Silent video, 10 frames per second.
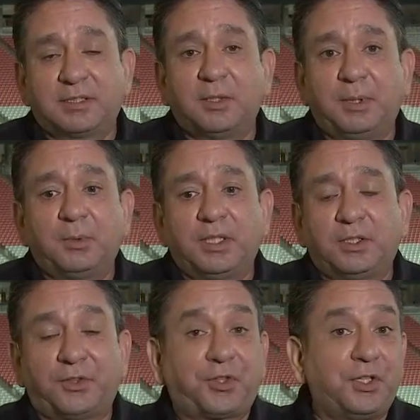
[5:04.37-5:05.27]
going to be really
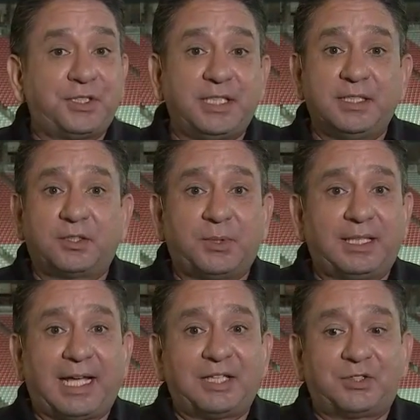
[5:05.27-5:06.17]
good. 13 and 3
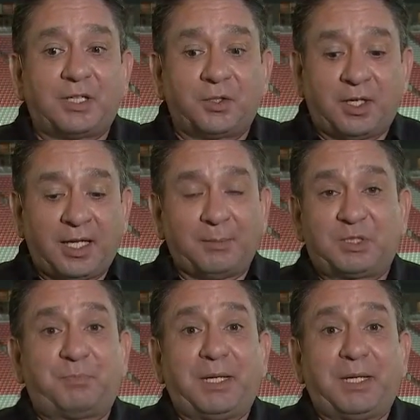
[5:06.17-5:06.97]
last year. I don't know how much